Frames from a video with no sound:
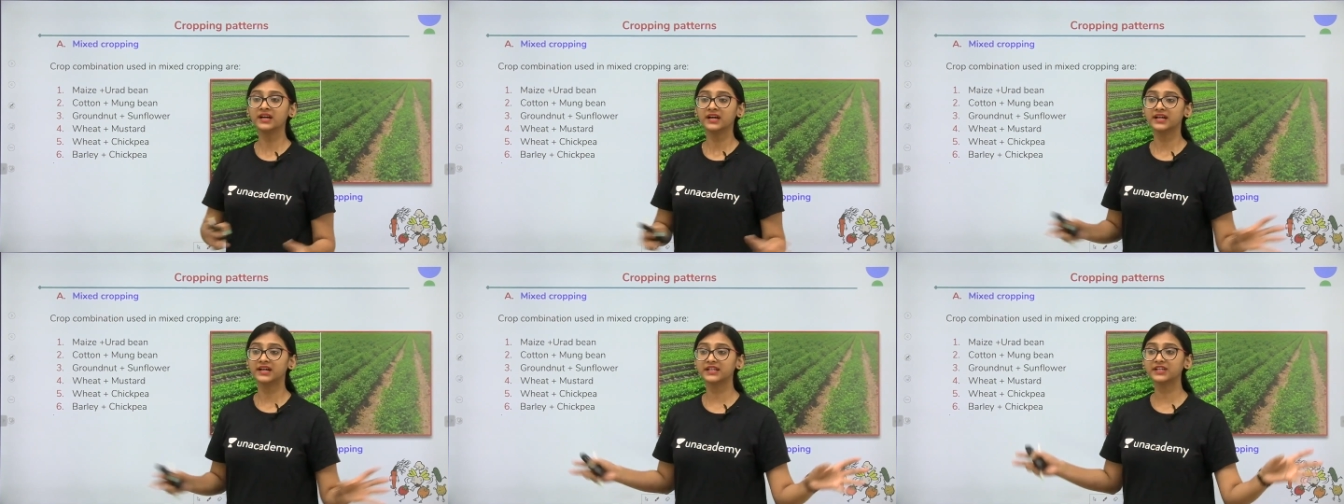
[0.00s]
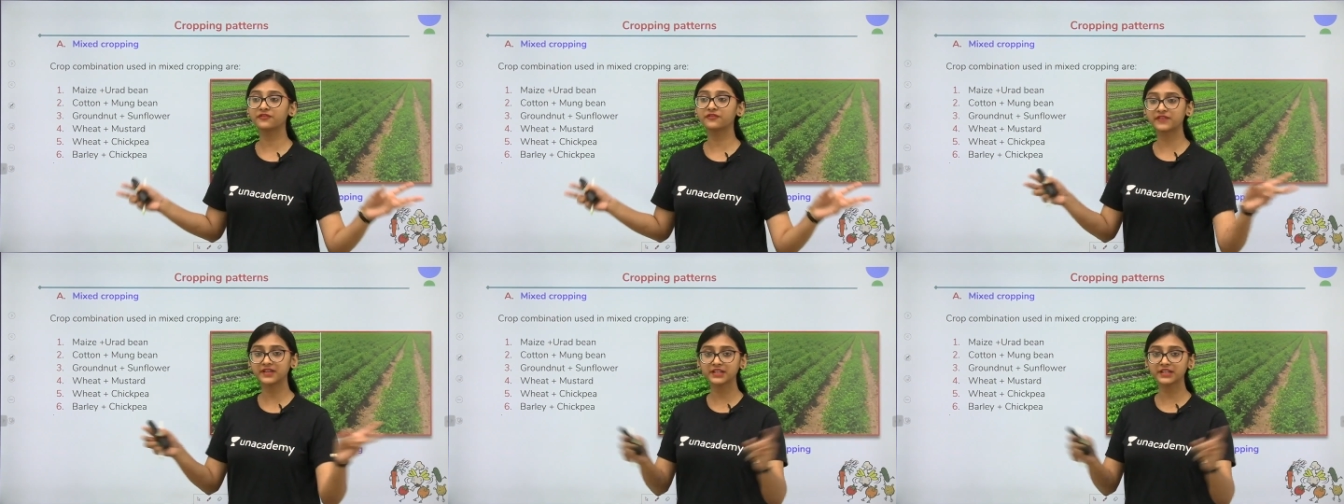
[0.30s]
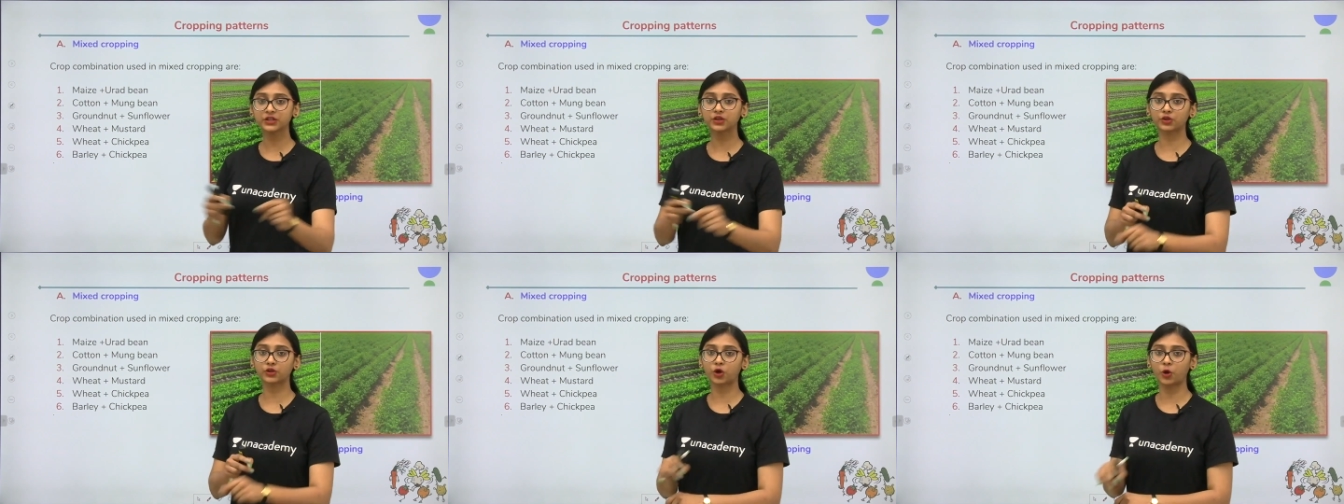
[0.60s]
a
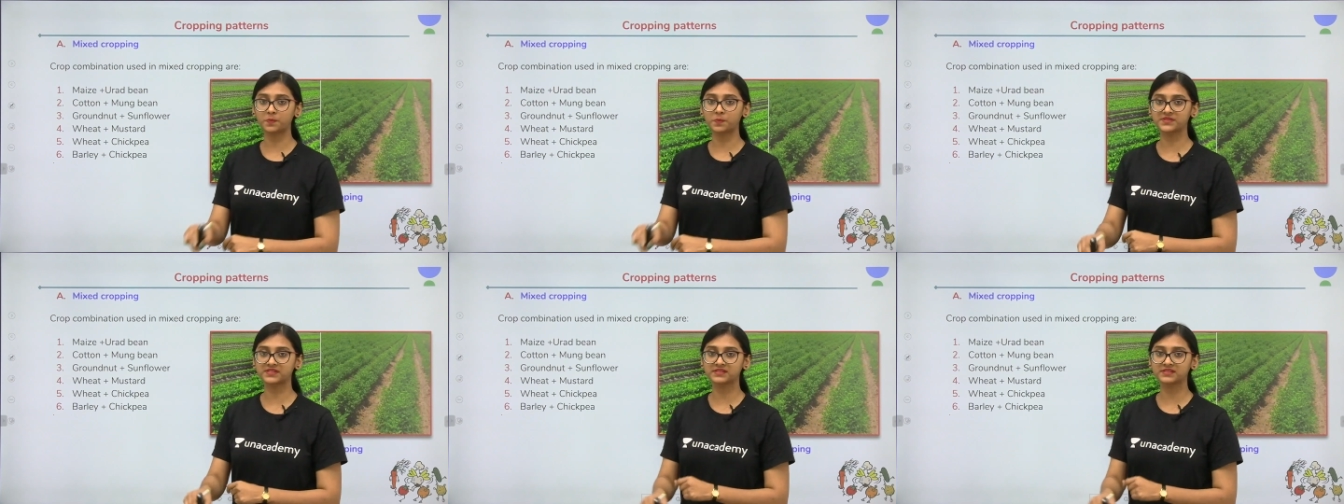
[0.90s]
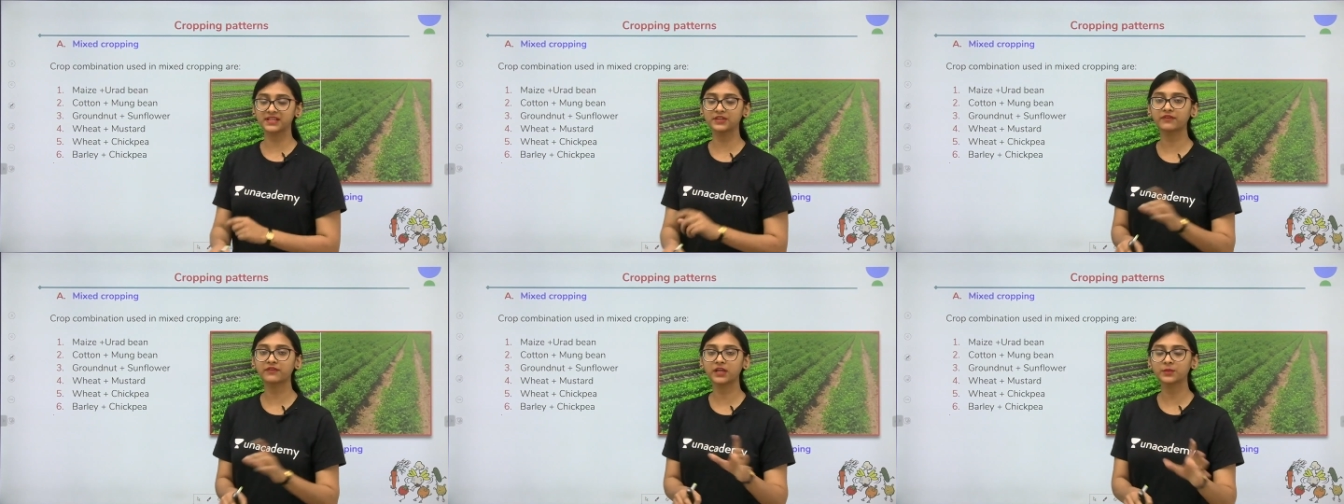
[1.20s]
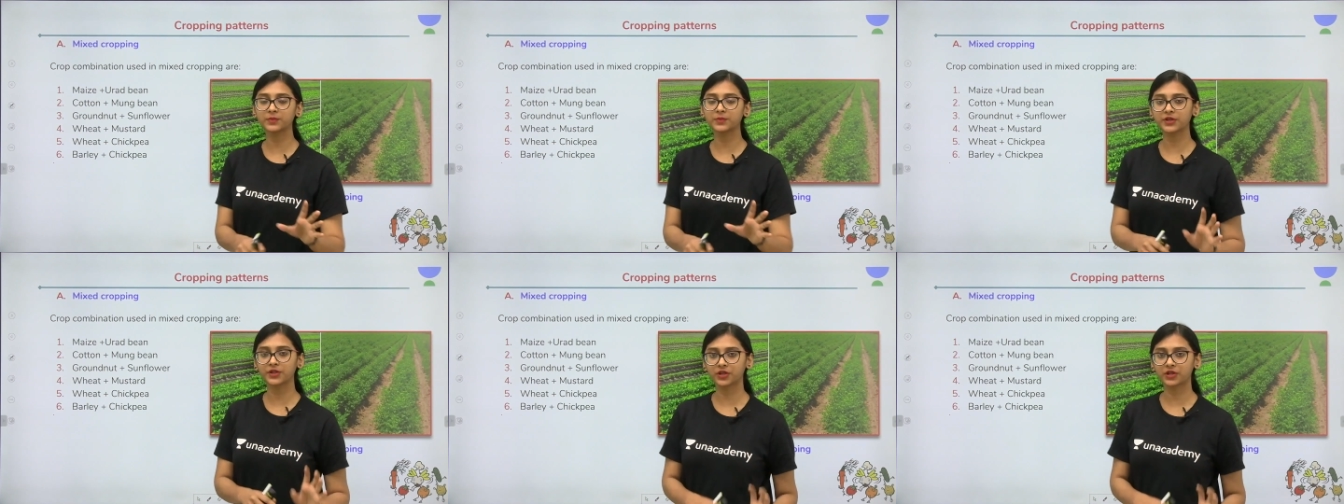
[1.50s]
different crops in
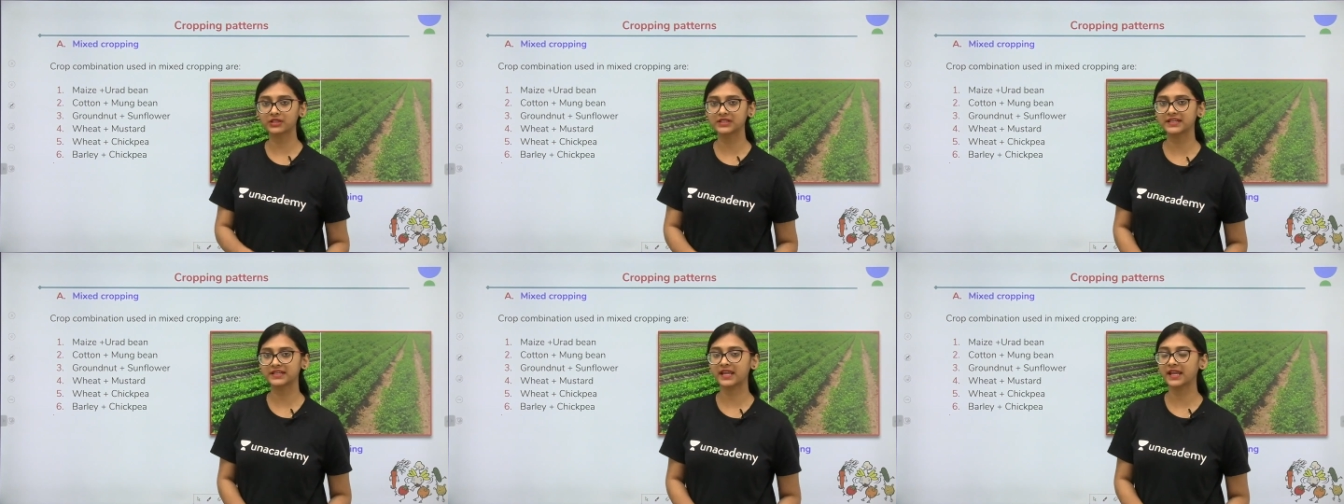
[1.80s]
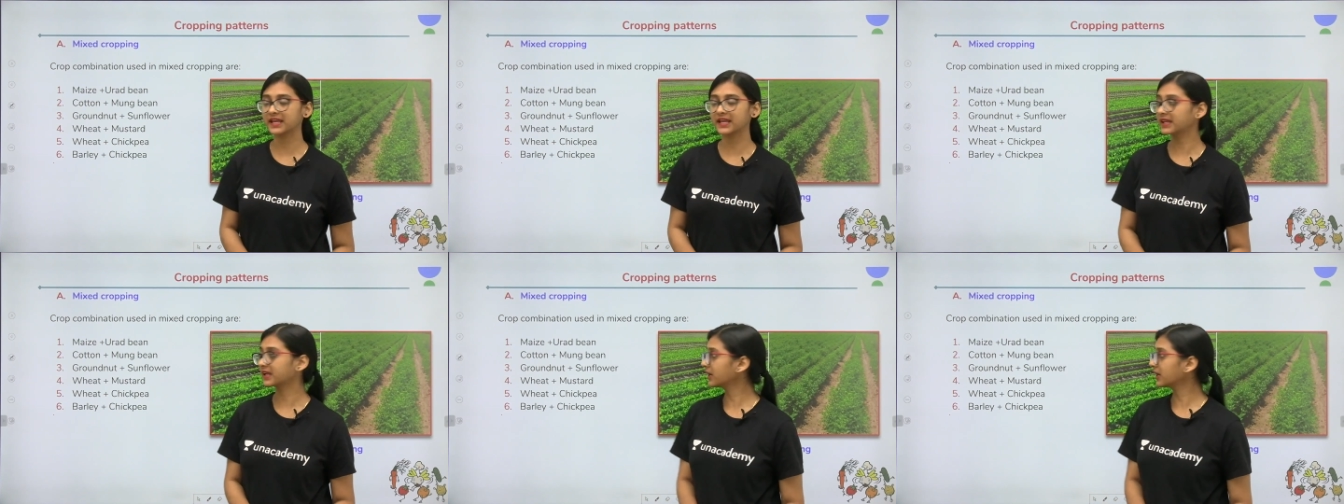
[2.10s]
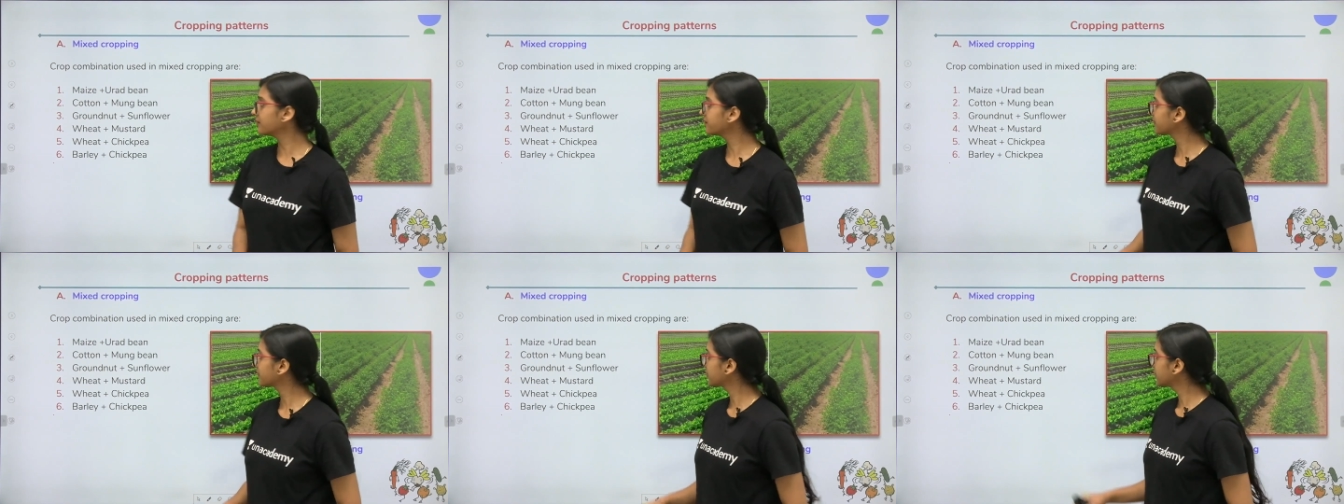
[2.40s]
one particular area.